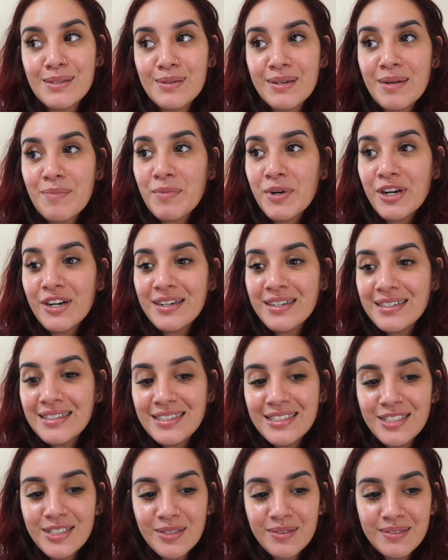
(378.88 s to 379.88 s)
what I'm
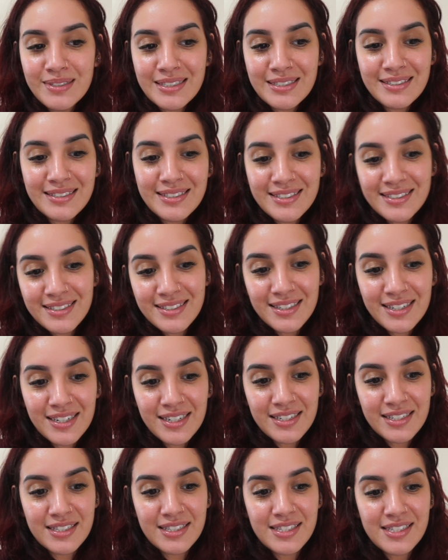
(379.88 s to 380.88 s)
currently doing.
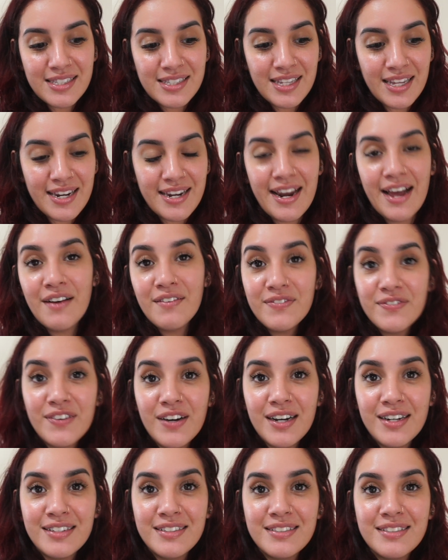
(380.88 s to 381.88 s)
It's not
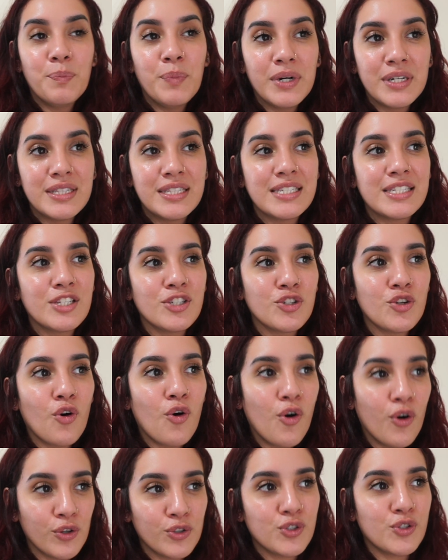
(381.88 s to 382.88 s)
fun, but this is
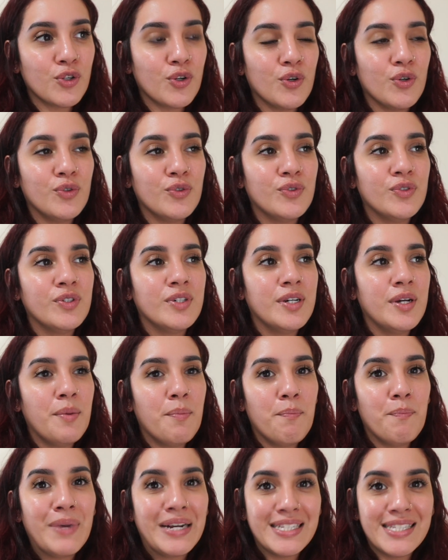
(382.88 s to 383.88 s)
also
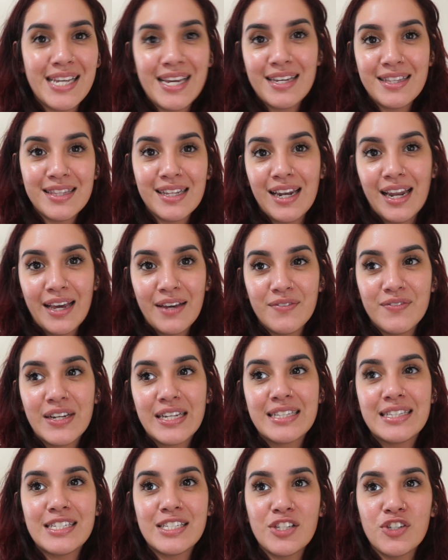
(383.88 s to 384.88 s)
my day in the life.
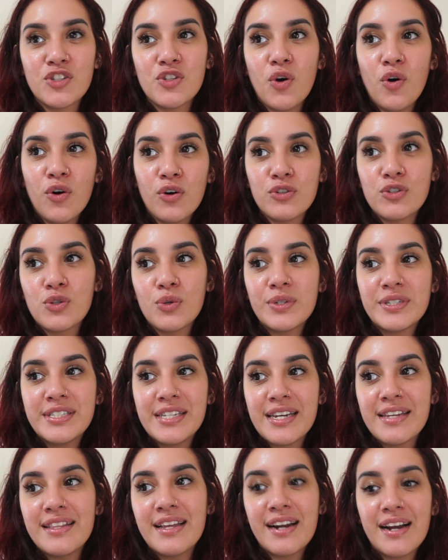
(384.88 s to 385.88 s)
Like, this is also a day
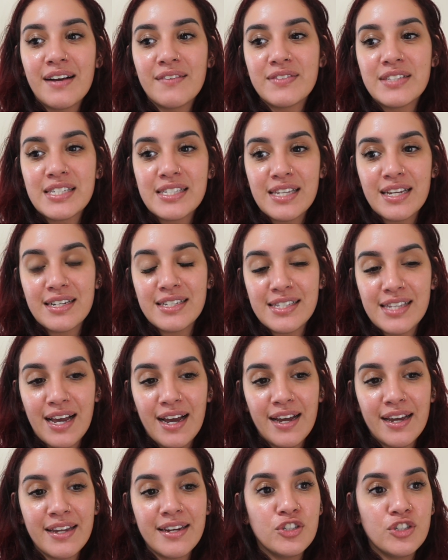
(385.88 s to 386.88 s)
that I have to set
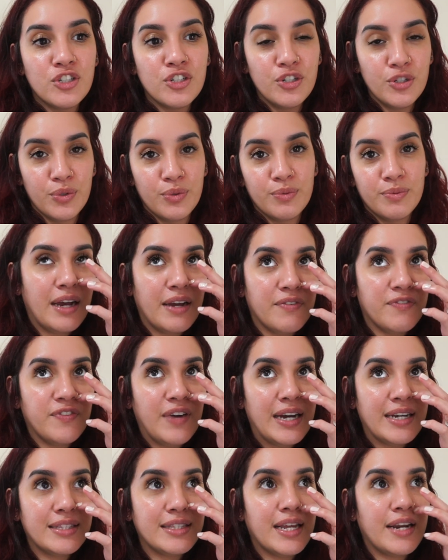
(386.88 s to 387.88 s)
aside to do. I
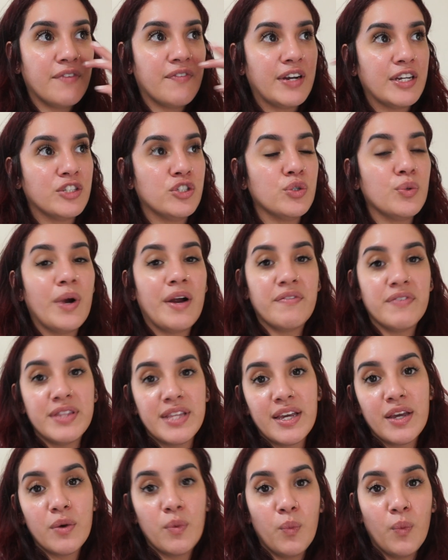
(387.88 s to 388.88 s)
find that if I do everything
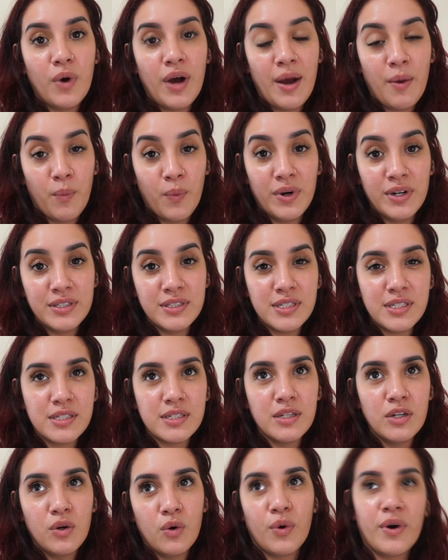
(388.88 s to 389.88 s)
at once,
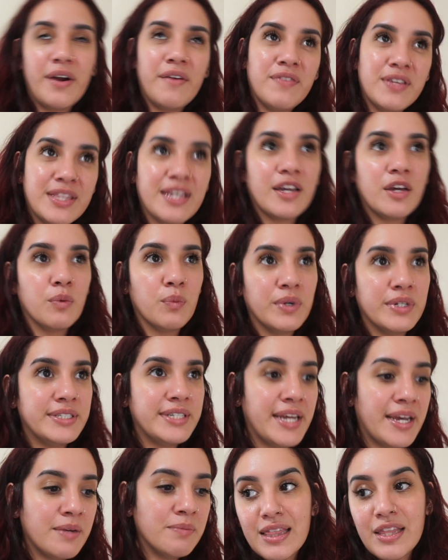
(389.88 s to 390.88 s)
or everything in one
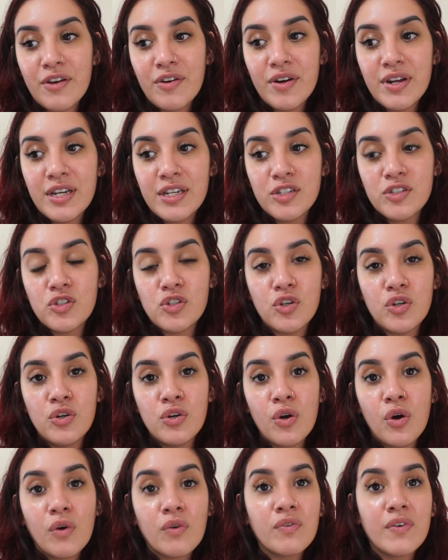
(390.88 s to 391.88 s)
day, there is
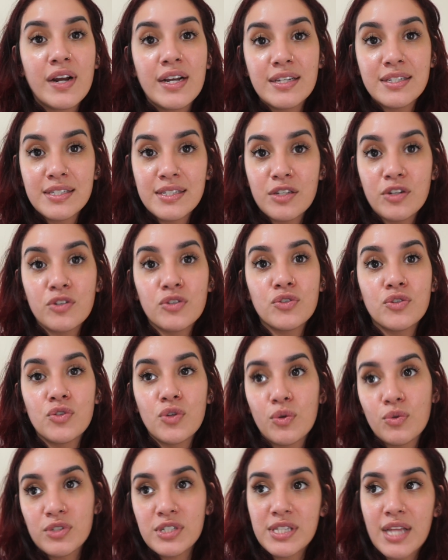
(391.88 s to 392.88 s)
no rest, there is no
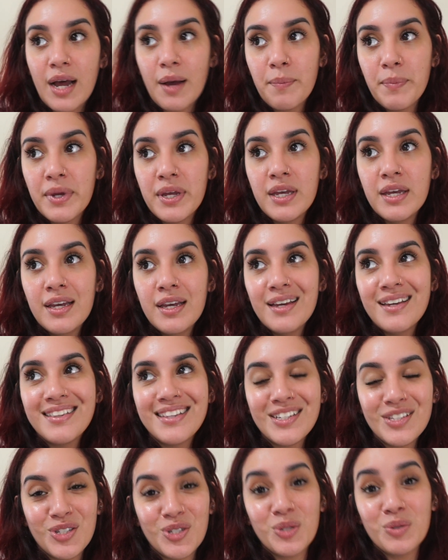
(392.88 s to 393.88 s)
stop.
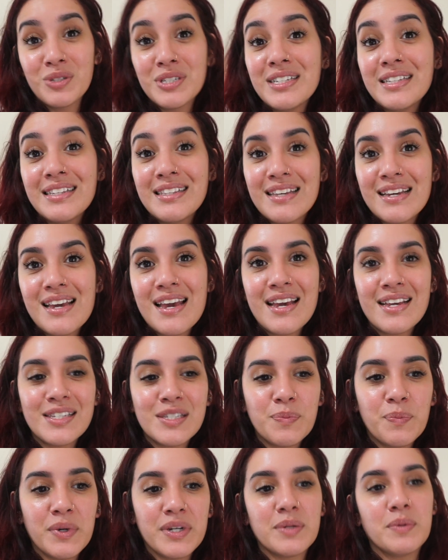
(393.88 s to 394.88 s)
That's usually the
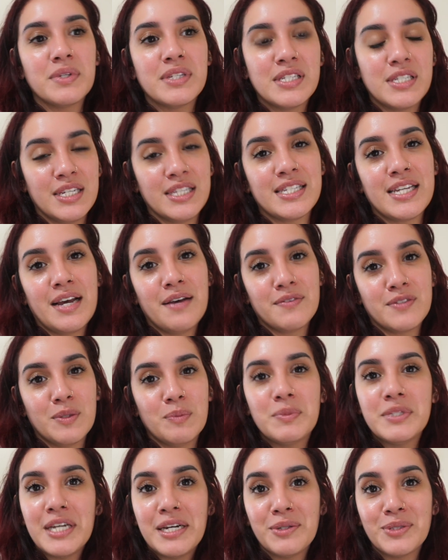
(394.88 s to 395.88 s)
case, but since I have some
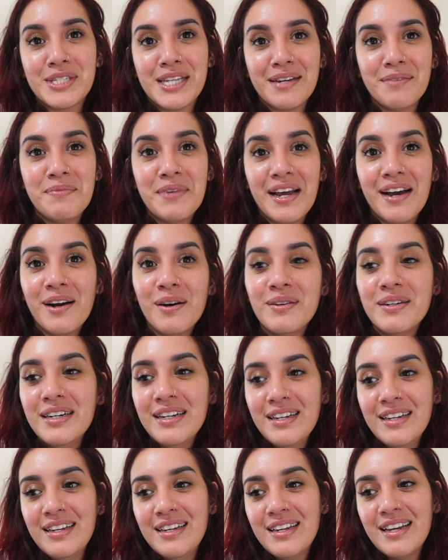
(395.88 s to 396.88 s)
downtime now,
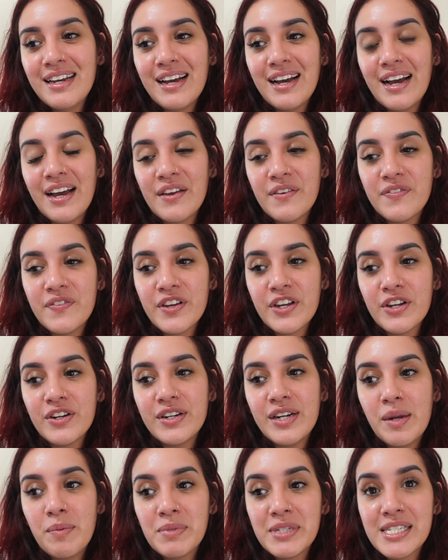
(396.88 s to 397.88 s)
I figured
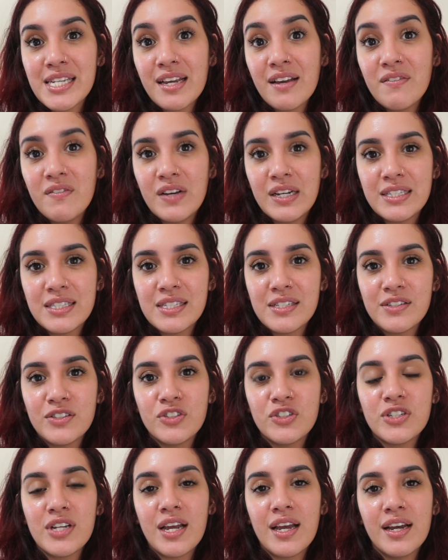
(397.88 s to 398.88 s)
let me take
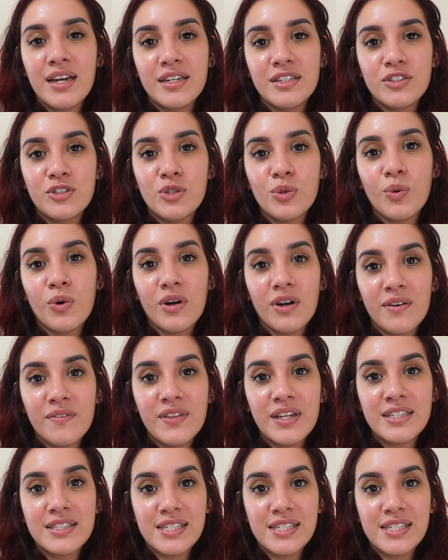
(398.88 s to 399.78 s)
advantage and do all of that